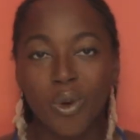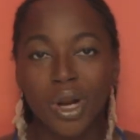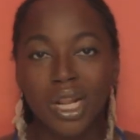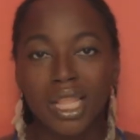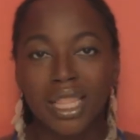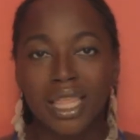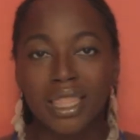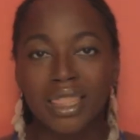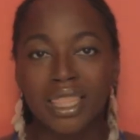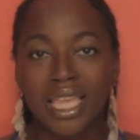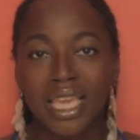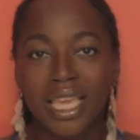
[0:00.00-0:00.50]
one
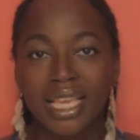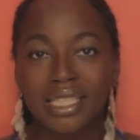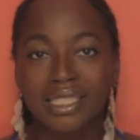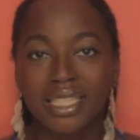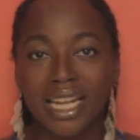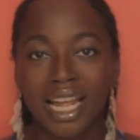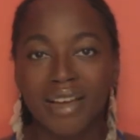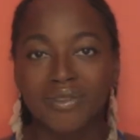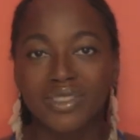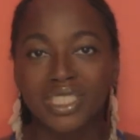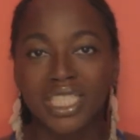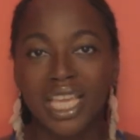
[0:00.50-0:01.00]
of the things
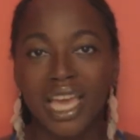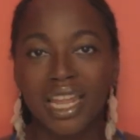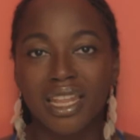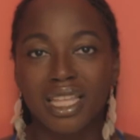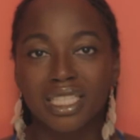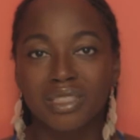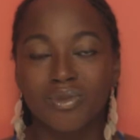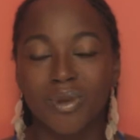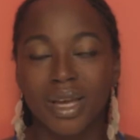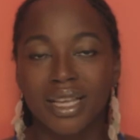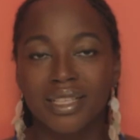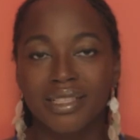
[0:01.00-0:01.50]
that I've
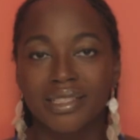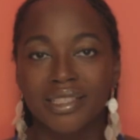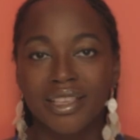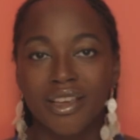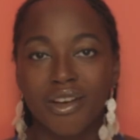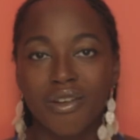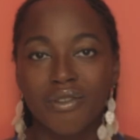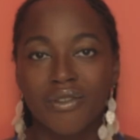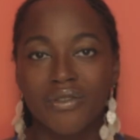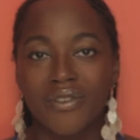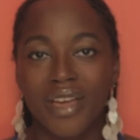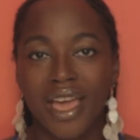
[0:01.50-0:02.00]
challenged
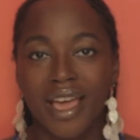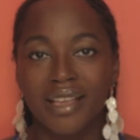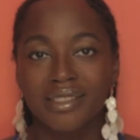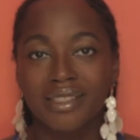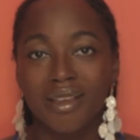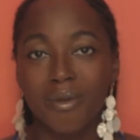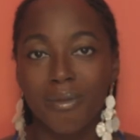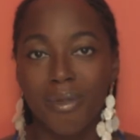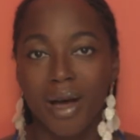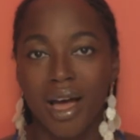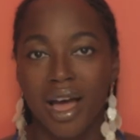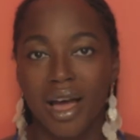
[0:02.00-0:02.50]
myself as
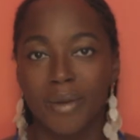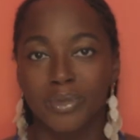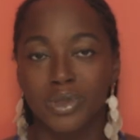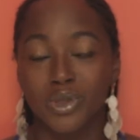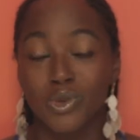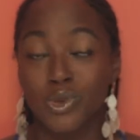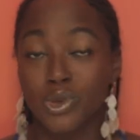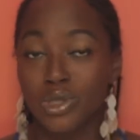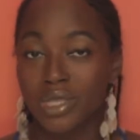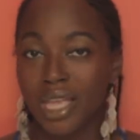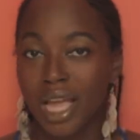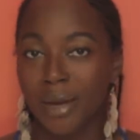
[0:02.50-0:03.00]
a mom
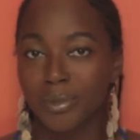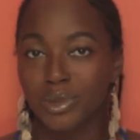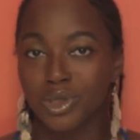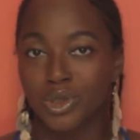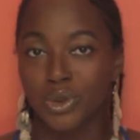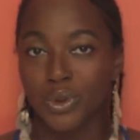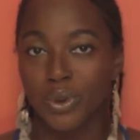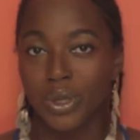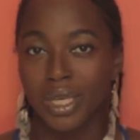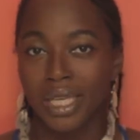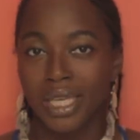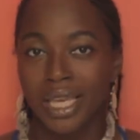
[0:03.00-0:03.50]
to stop
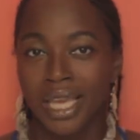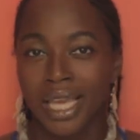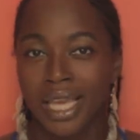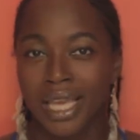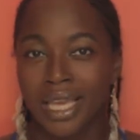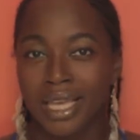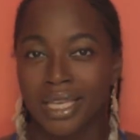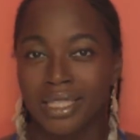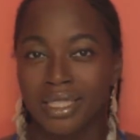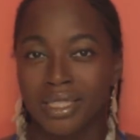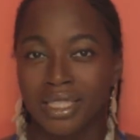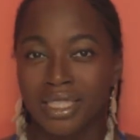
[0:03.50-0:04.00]
doing
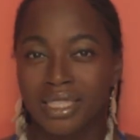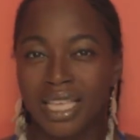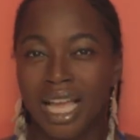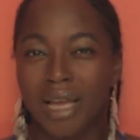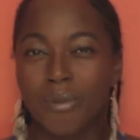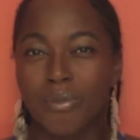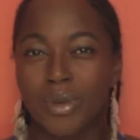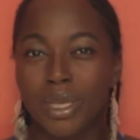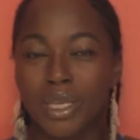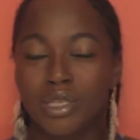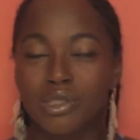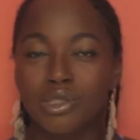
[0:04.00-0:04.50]
is to
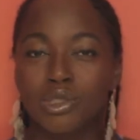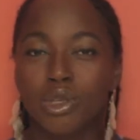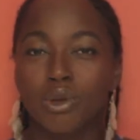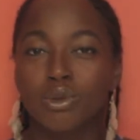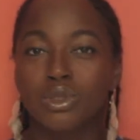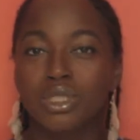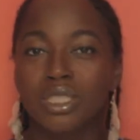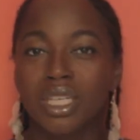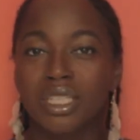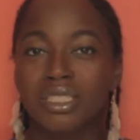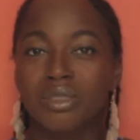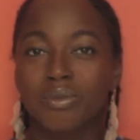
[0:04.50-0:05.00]
stop being
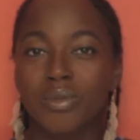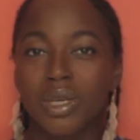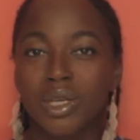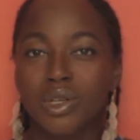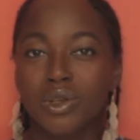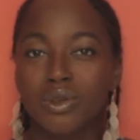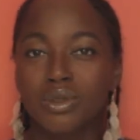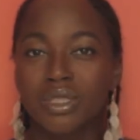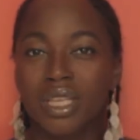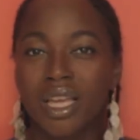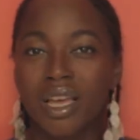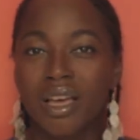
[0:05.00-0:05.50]
so
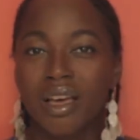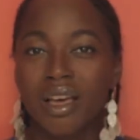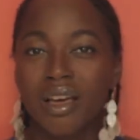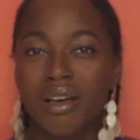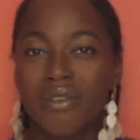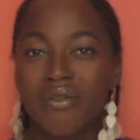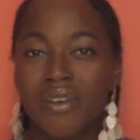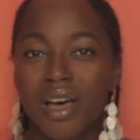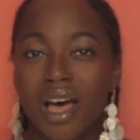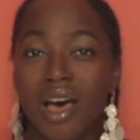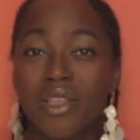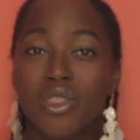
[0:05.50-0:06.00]
judgmental
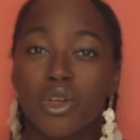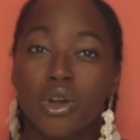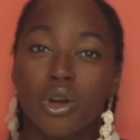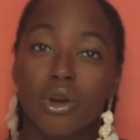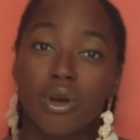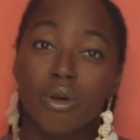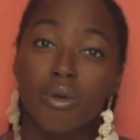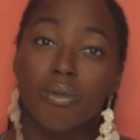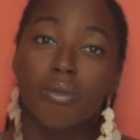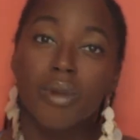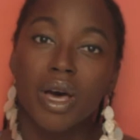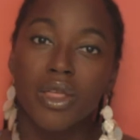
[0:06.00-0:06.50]
of
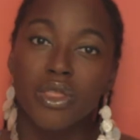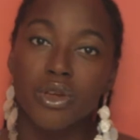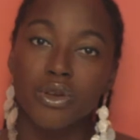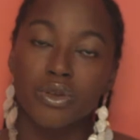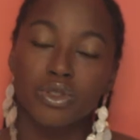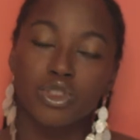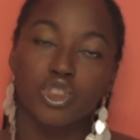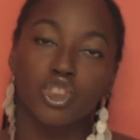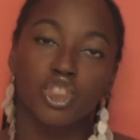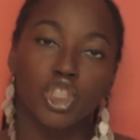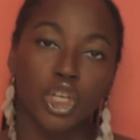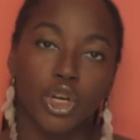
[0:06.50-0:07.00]
other
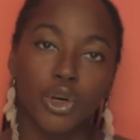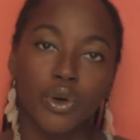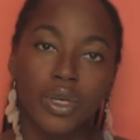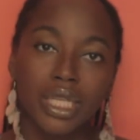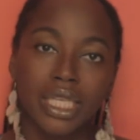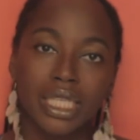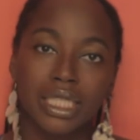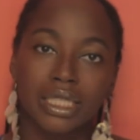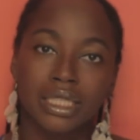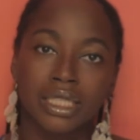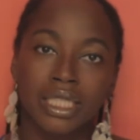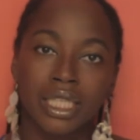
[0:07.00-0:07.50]
mothers'
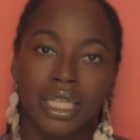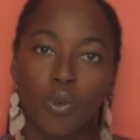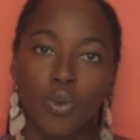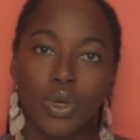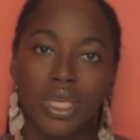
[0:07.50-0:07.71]
journeys.